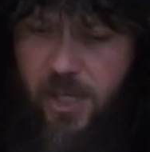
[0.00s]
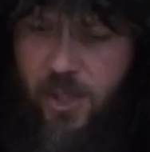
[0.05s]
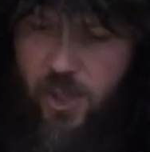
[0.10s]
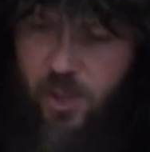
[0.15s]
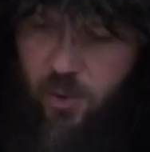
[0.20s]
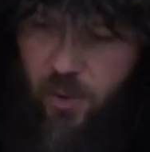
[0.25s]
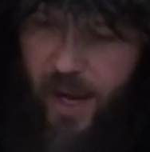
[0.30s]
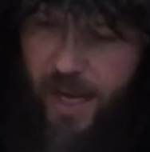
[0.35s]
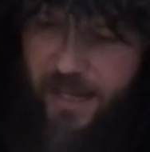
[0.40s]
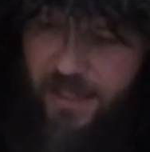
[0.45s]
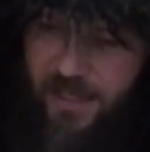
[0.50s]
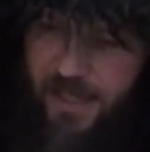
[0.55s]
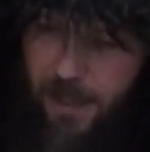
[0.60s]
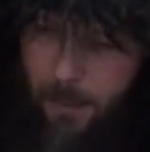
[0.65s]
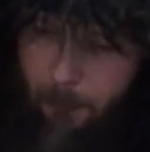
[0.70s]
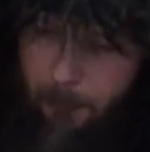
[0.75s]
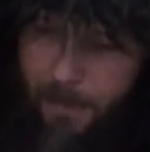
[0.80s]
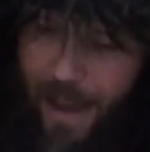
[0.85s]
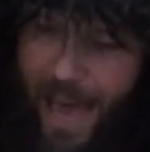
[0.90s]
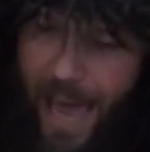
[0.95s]
strikes
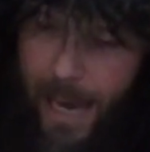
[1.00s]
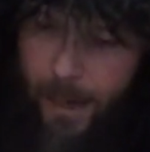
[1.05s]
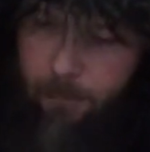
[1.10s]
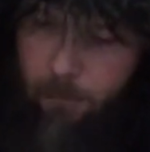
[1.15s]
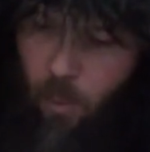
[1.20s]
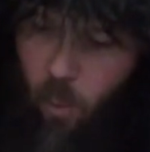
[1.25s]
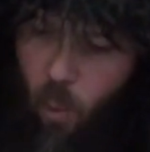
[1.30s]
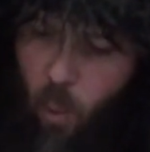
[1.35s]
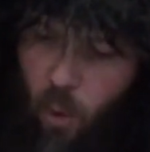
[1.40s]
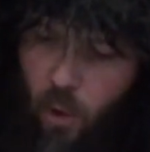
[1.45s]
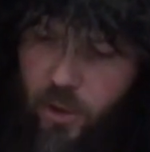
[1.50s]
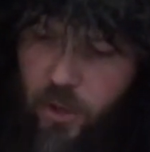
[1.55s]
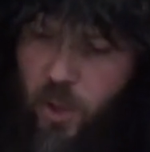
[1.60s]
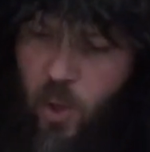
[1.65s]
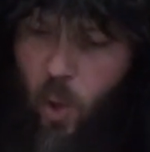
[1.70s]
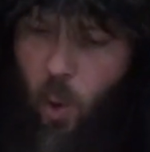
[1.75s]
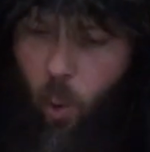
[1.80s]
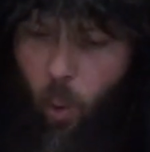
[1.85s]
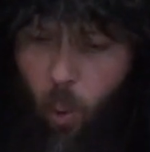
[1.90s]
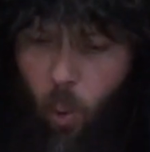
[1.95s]
the backboard
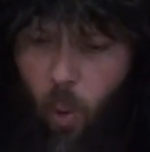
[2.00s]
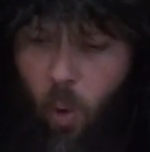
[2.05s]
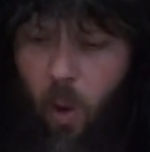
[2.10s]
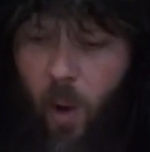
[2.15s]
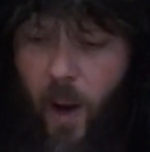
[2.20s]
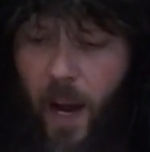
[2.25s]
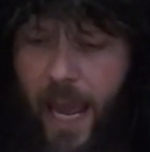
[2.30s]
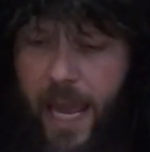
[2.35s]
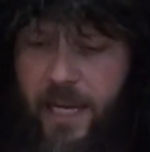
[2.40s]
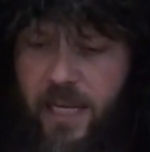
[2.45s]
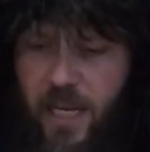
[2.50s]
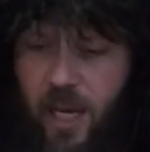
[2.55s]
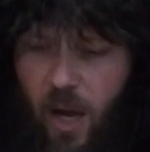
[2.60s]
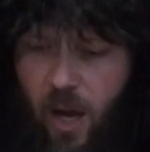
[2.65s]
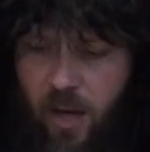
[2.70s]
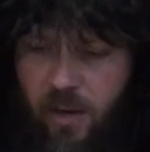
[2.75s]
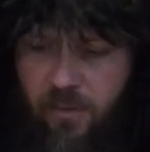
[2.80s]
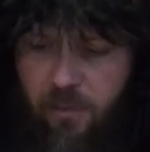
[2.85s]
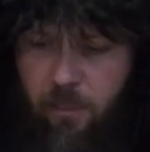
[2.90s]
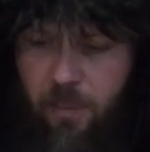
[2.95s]
or any
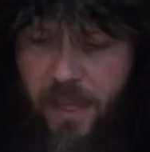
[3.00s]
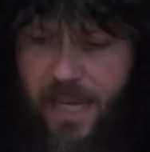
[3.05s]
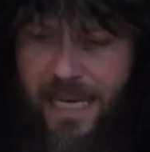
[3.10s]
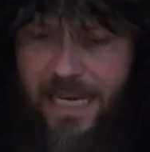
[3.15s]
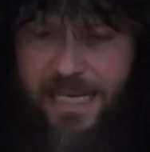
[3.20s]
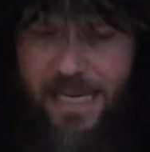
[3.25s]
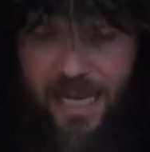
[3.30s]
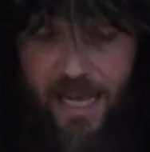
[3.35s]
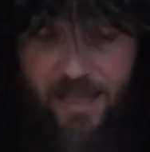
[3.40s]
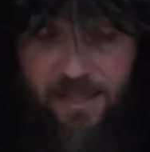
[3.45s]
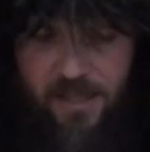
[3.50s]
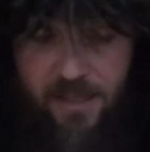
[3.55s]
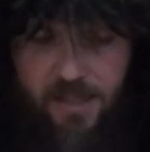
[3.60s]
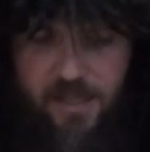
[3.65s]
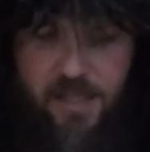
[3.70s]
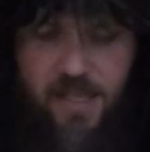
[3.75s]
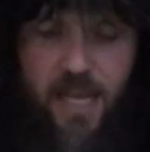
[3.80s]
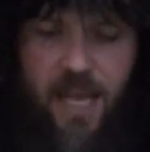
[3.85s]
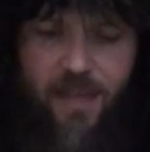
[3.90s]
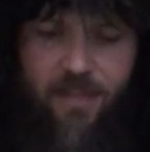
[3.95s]
out-of-play
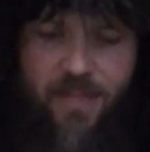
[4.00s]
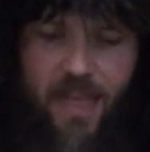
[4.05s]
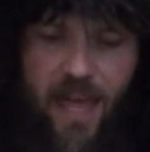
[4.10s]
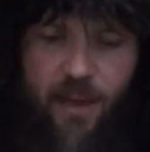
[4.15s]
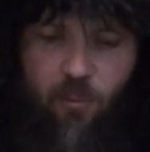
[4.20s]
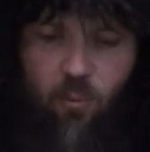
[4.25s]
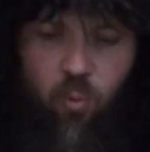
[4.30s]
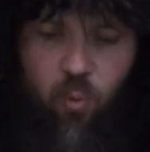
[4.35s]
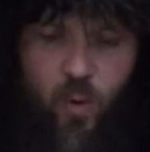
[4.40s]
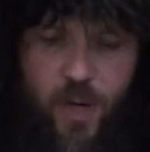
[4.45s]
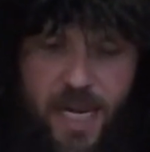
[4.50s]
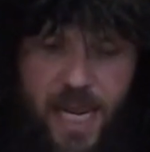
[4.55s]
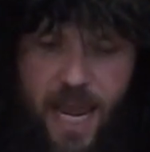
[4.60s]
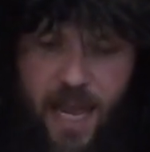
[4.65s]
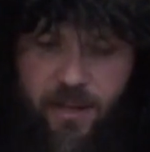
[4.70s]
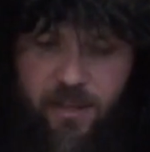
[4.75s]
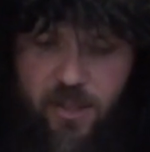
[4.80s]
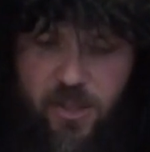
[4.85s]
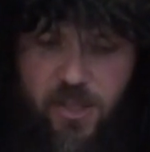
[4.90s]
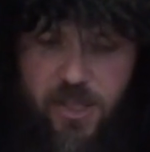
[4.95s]
discs, then
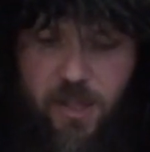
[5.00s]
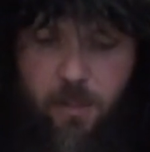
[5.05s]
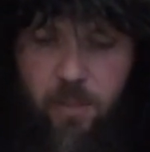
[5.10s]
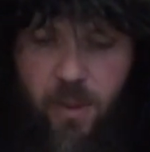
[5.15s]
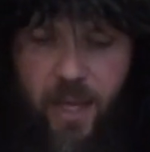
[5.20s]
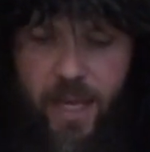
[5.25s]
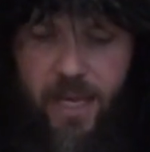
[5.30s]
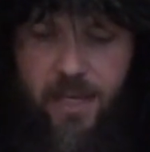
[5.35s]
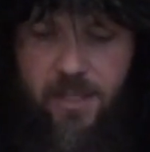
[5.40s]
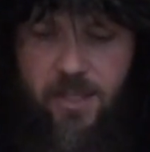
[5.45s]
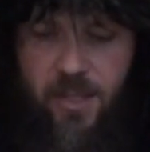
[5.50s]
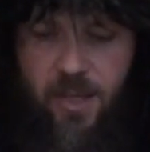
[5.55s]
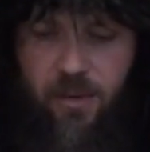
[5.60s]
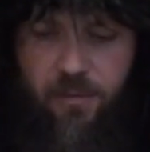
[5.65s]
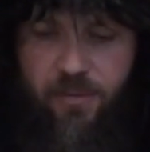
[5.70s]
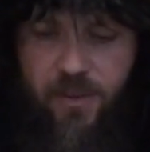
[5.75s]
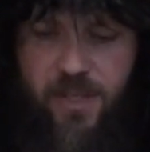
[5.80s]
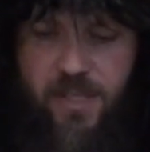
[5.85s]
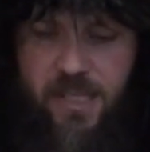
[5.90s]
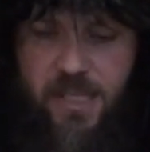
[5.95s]
re-enters the playing
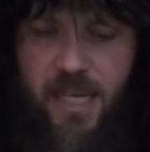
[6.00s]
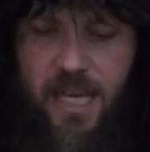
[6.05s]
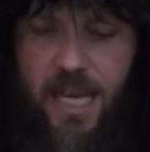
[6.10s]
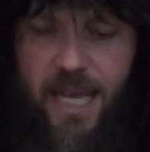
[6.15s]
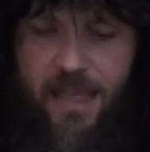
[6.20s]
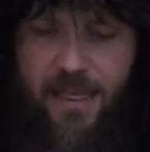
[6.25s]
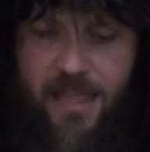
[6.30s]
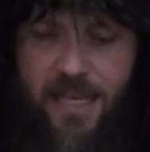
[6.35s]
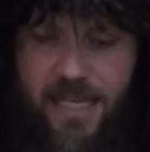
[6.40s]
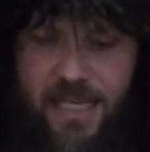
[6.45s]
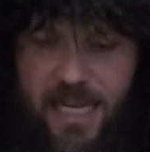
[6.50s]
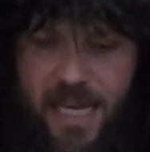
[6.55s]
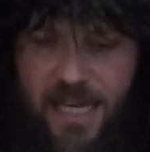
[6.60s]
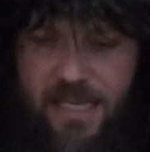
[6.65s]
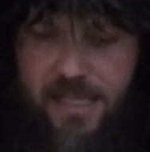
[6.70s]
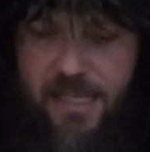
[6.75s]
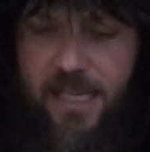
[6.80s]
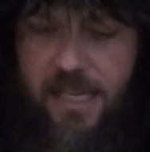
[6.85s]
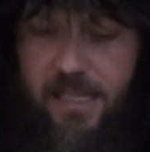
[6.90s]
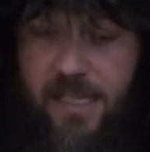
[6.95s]
surface, the
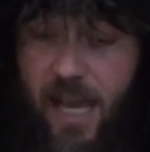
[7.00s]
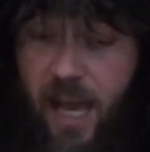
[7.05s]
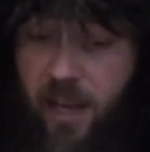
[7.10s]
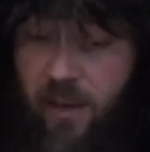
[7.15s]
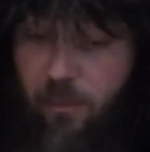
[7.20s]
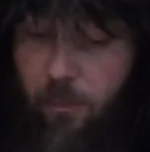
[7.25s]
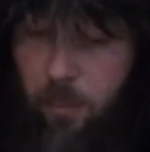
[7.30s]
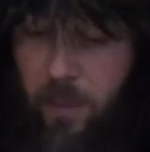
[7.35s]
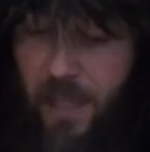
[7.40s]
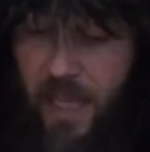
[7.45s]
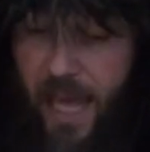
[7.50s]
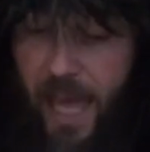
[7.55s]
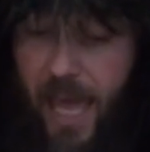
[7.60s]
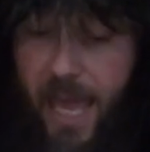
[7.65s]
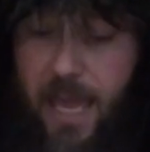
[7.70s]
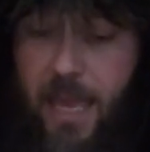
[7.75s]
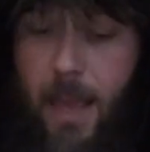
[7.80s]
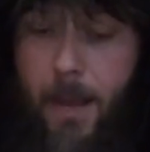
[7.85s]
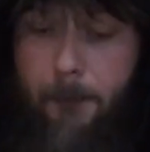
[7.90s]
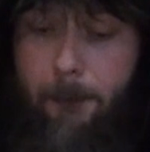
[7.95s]
disc is out of
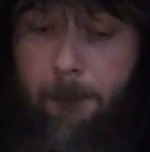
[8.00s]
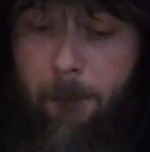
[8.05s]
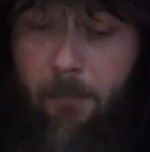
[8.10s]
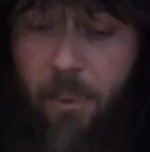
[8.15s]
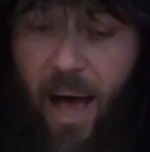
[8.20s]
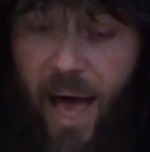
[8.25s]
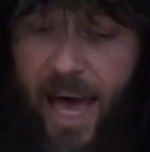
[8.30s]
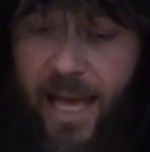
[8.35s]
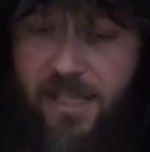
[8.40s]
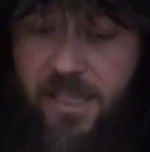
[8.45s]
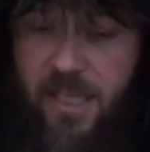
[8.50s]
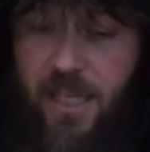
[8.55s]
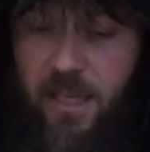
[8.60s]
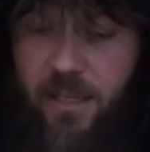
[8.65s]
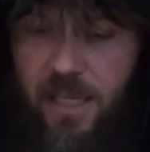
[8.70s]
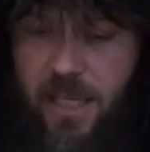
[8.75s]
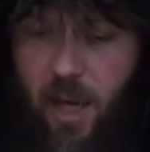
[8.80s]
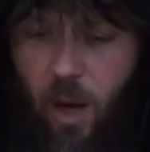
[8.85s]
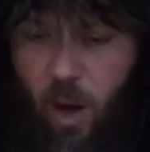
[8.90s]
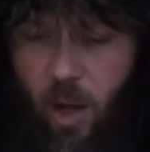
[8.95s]
play, but
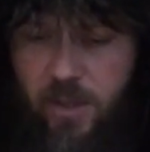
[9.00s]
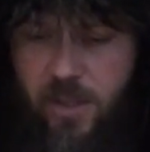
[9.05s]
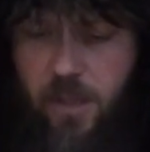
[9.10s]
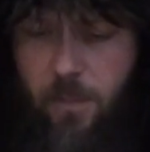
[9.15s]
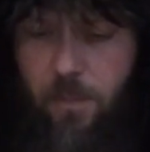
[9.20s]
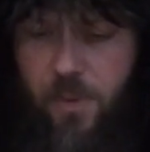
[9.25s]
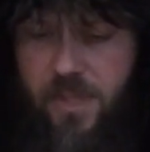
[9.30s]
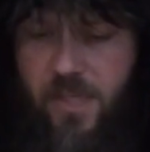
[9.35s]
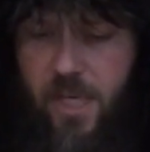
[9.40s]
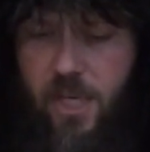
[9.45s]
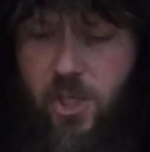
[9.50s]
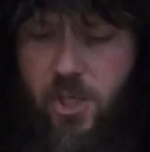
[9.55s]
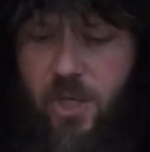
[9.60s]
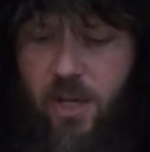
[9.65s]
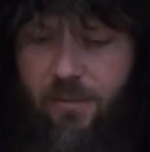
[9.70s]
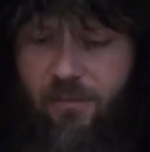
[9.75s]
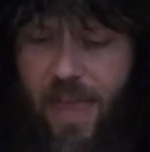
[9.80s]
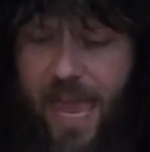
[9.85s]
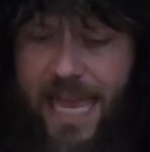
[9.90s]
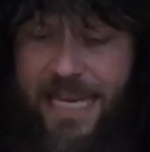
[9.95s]
the altered position
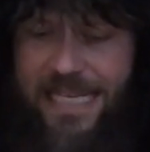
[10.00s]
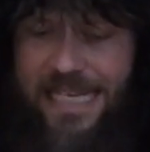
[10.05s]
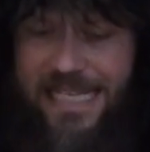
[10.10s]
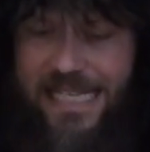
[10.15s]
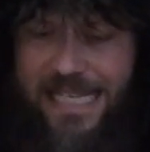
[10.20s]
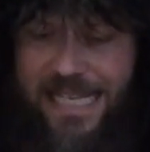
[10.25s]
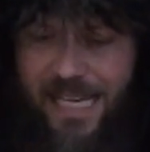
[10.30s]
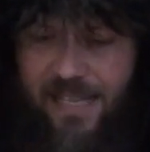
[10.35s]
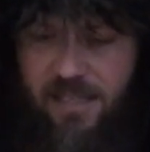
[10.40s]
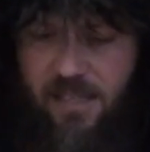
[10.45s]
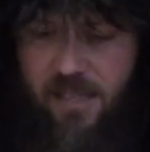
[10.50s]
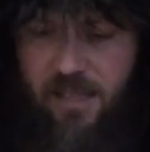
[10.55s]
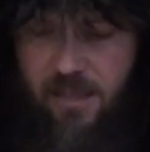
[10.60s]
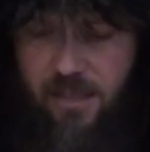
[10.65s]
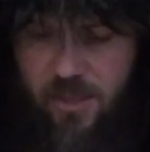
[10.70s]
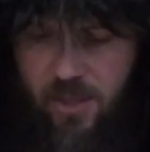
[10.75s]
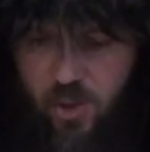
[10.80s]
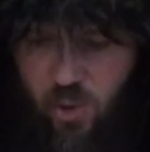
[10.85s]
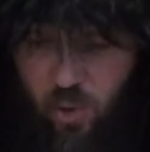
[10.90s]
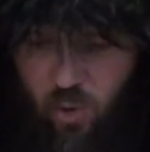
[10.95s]
of any disc
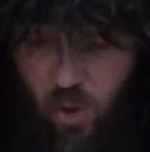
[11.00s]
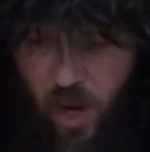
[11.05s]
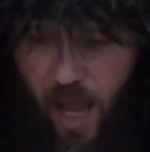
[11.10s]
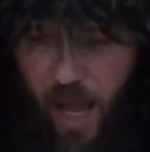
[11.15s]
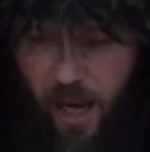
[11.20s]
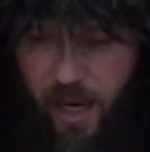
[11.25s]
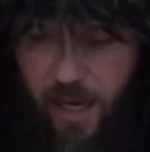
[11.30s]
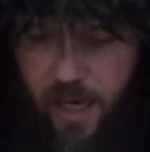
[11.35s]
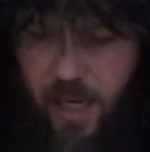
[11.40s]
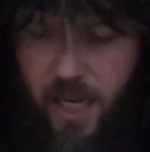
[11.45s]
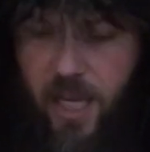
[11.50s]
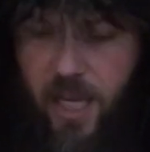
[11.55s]
struck